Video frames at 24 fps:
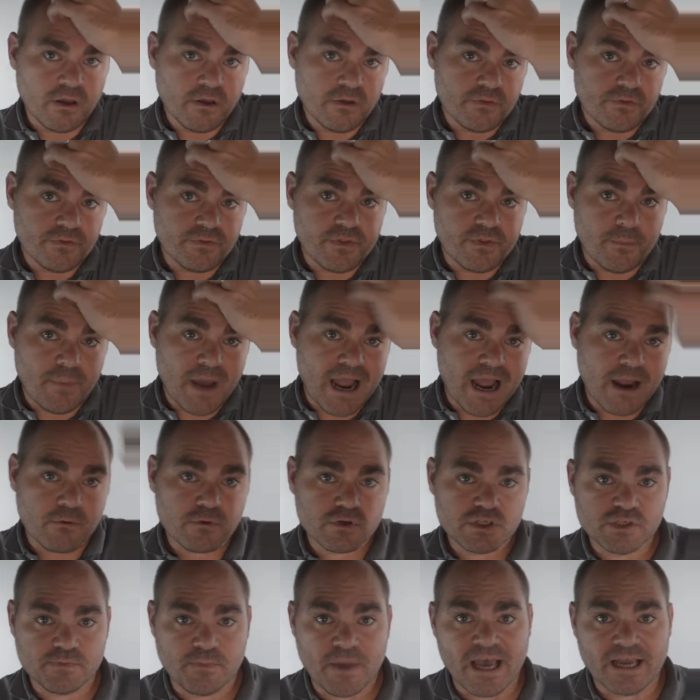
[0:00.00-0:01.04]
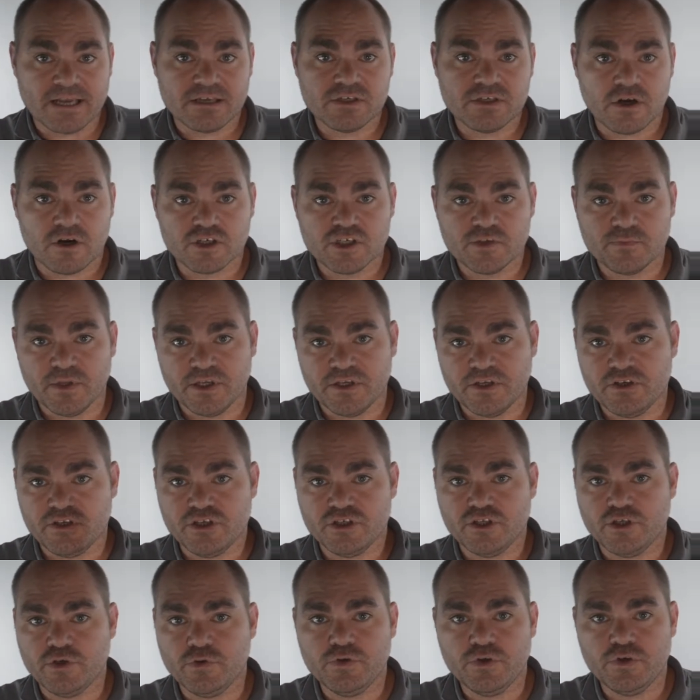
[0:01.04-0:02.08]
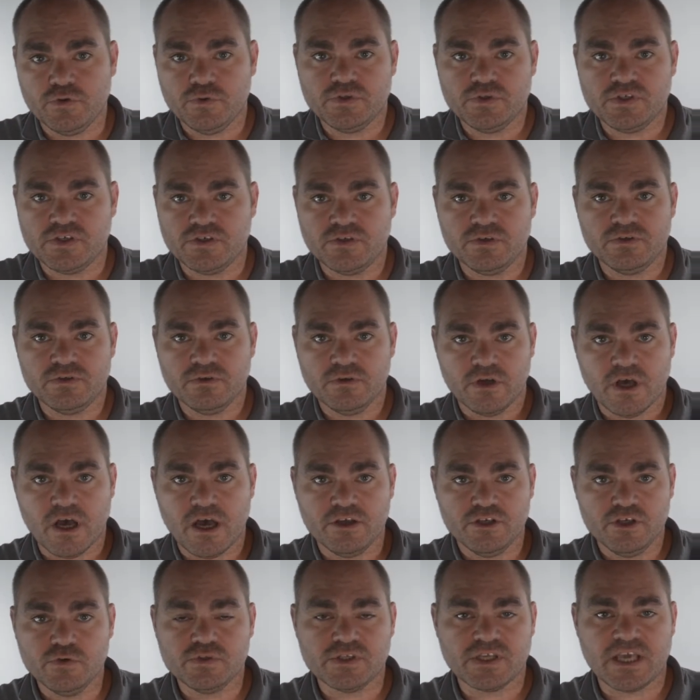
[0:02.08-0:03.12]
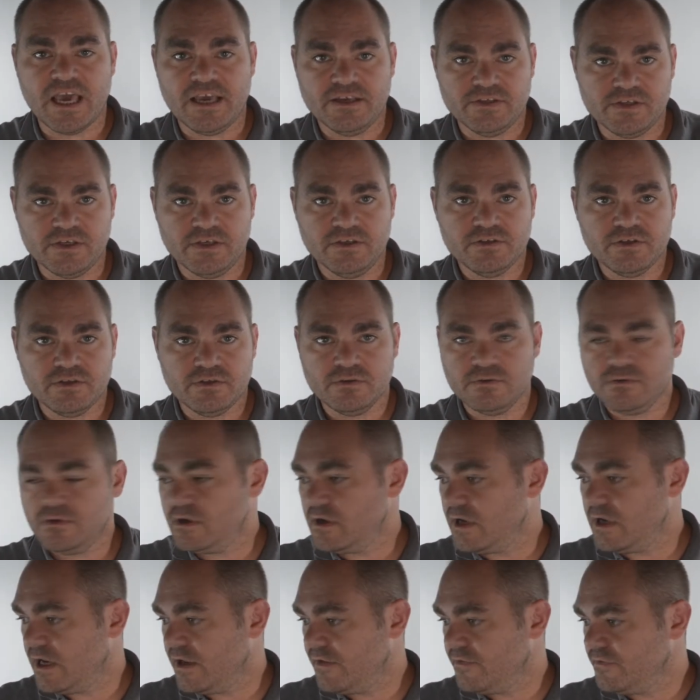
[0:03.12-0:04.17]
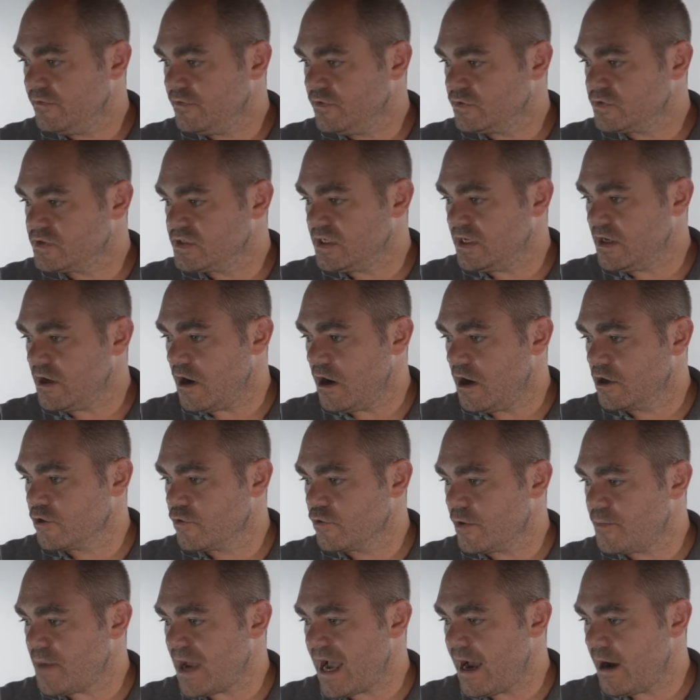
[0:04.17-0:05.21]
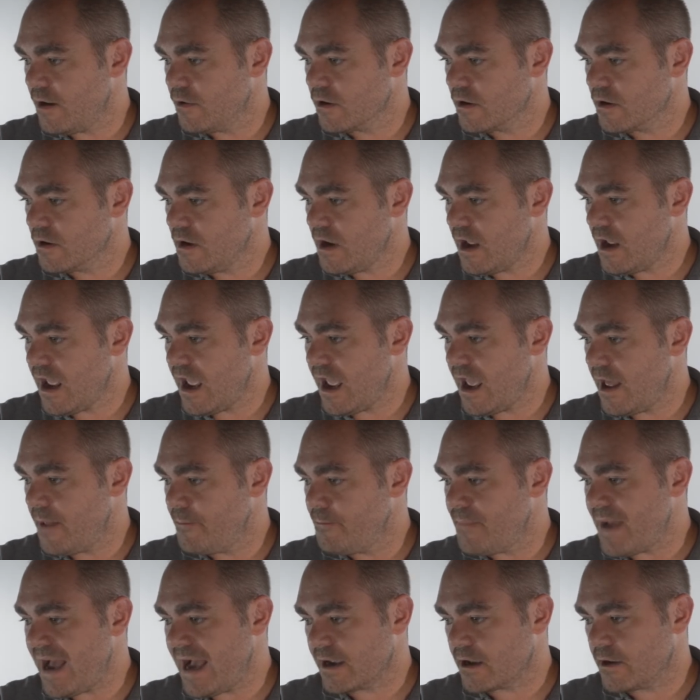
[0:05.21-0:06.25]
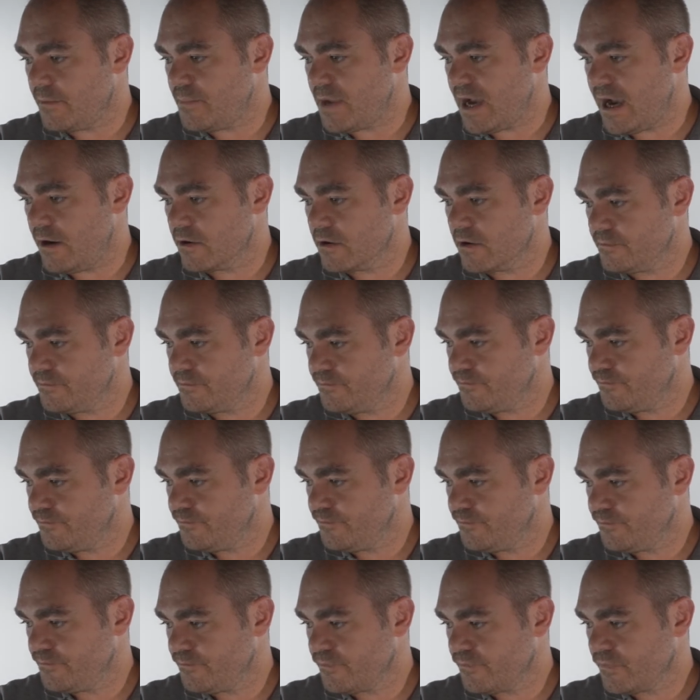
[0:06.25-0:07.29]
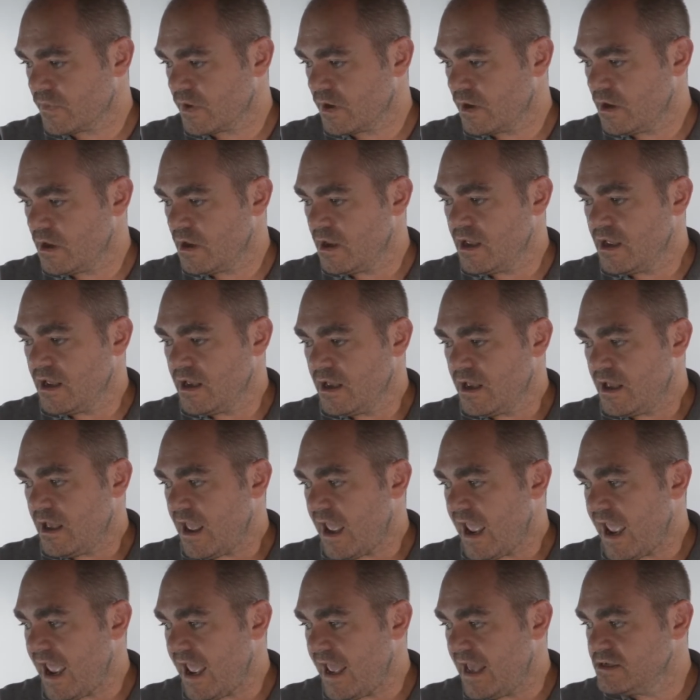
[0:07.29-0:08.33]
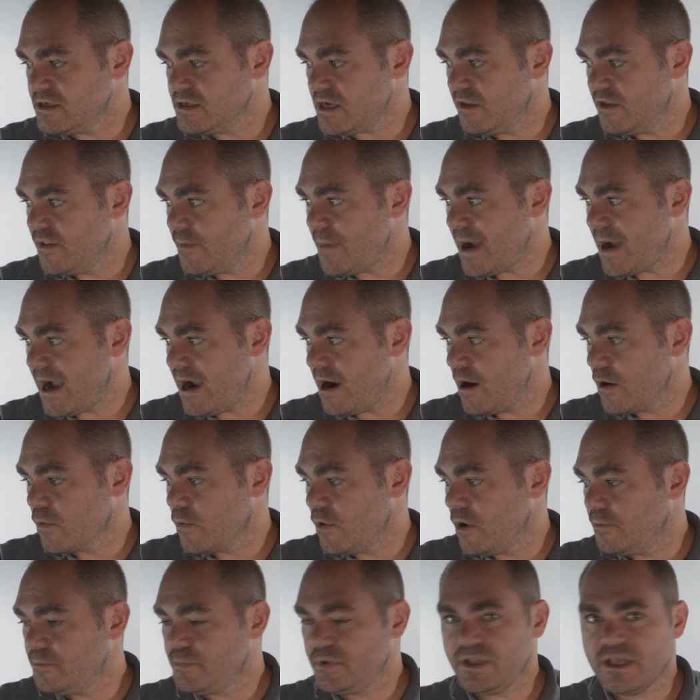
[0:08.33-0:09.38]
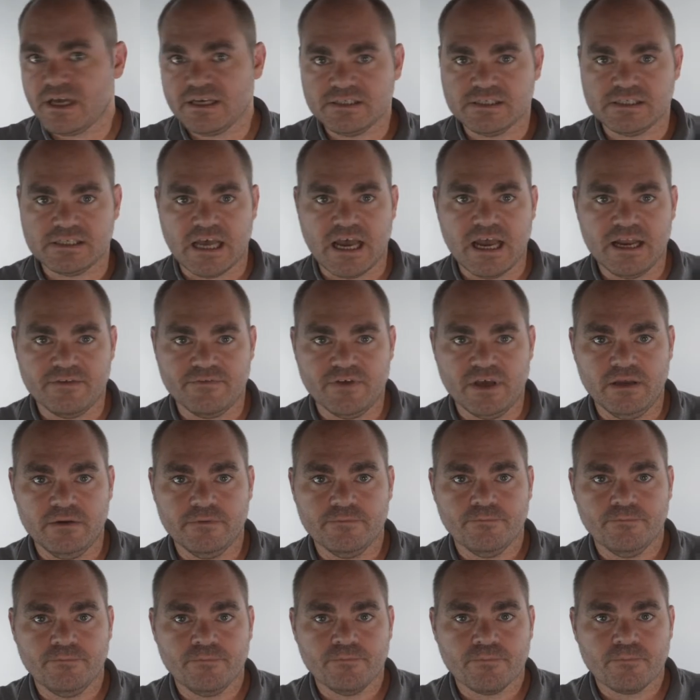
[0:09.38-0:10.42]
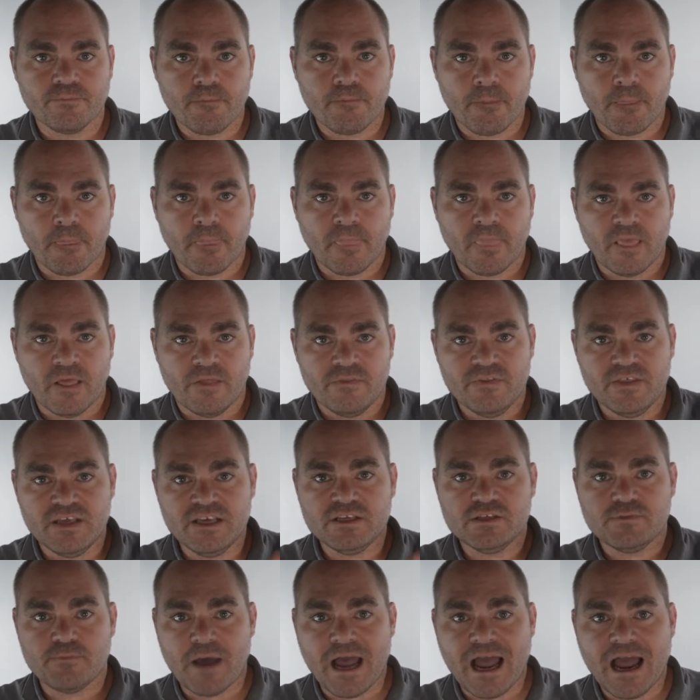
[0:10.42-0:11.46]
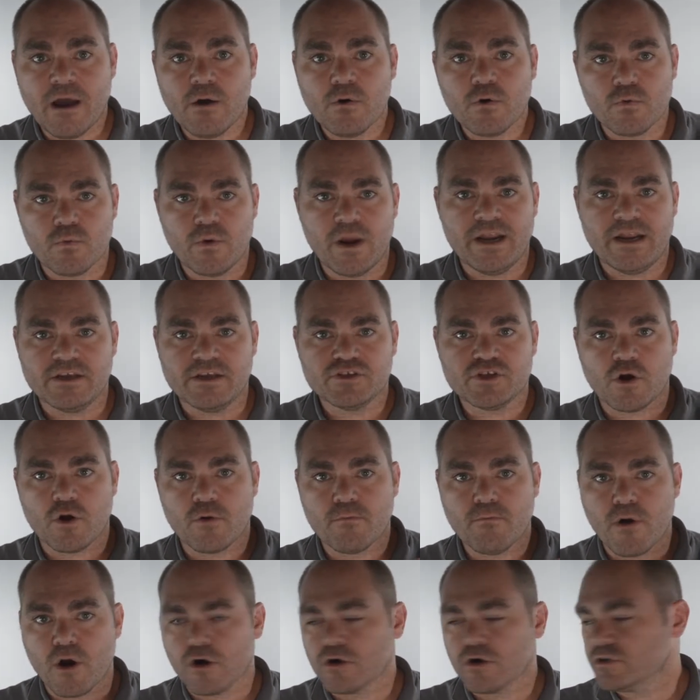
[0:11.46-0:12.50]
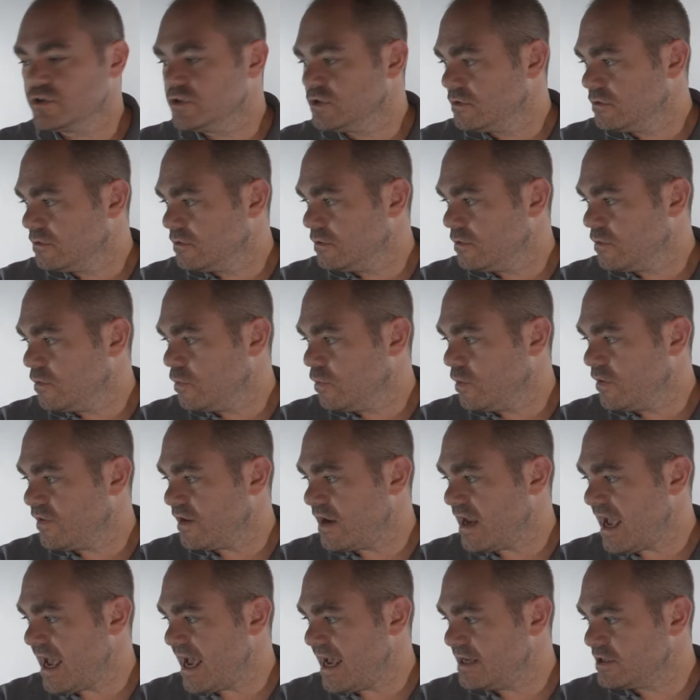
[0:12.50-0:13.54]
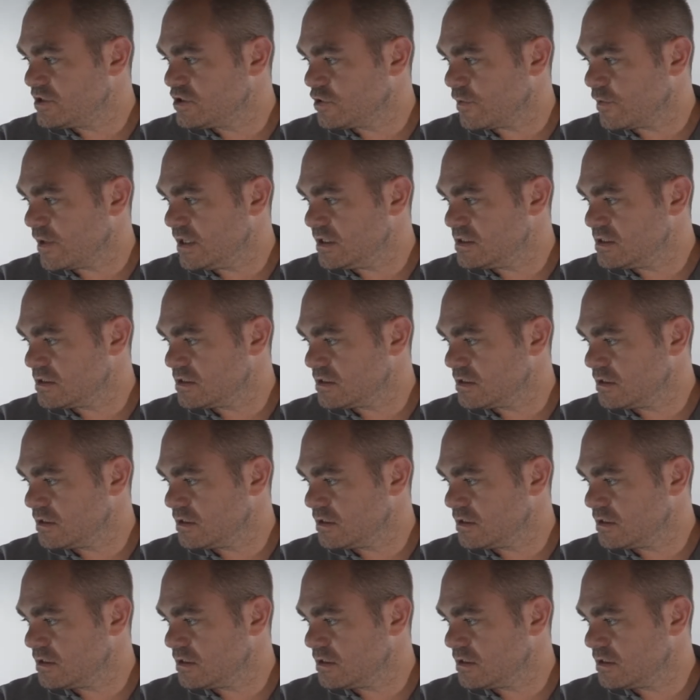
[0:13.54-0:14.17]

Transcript: The power specs are split into two use cases. You'll see on-grid power and backup power. And on the Powerwall Plus side of it, these power ratings are marked with an asterisk.